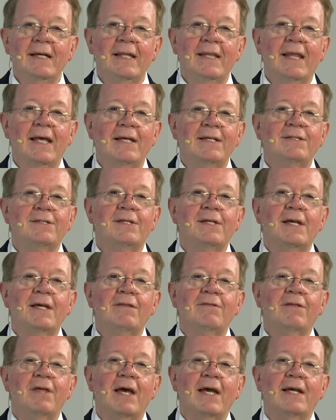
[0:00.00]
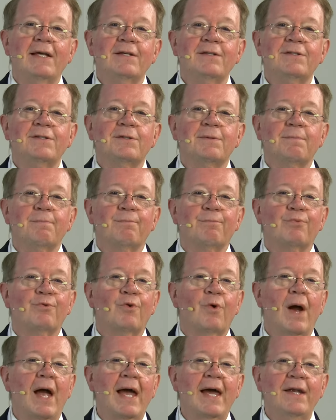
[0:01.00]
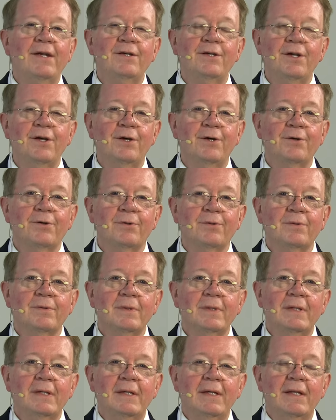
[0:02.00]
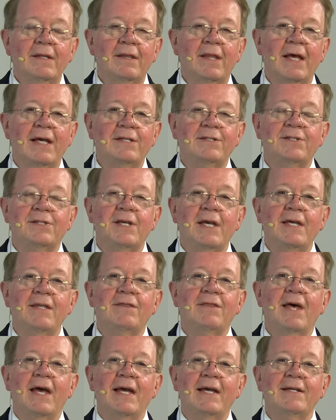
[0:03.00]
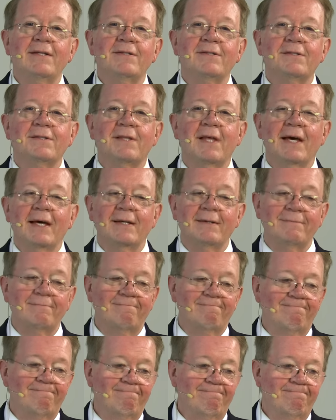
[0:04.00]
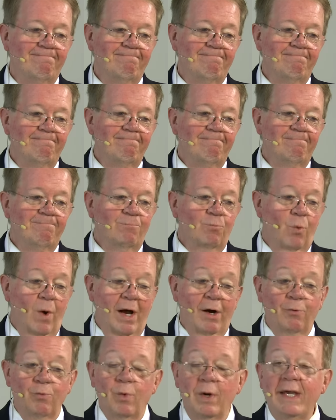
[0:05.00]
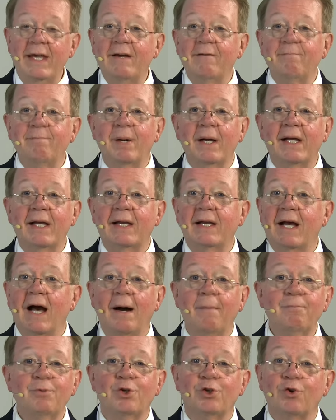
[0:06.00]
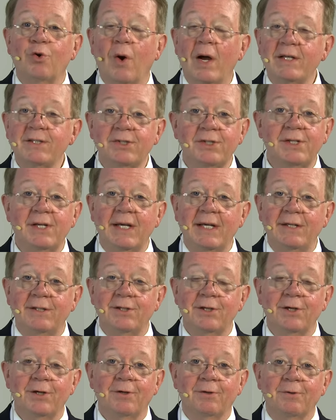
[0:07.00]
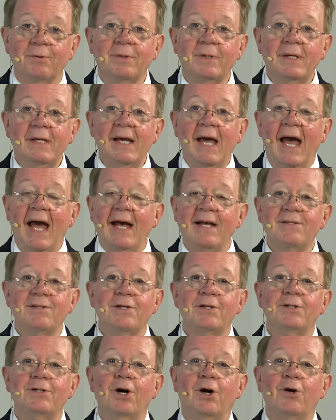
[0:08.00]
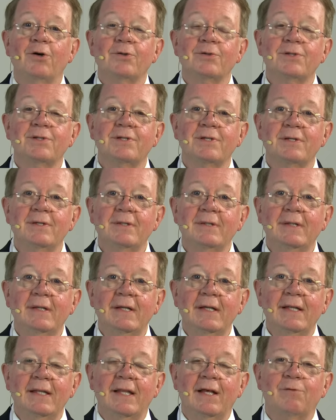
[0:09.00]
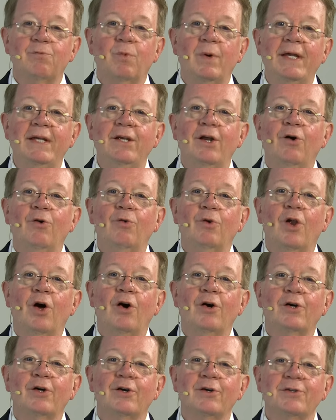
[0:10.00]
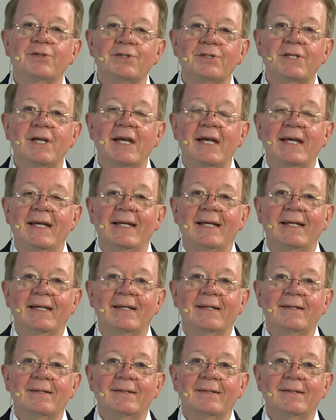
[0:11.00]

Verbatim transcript: They see things brand new. They see things that well, we have become crusty too as adults that we no longer see.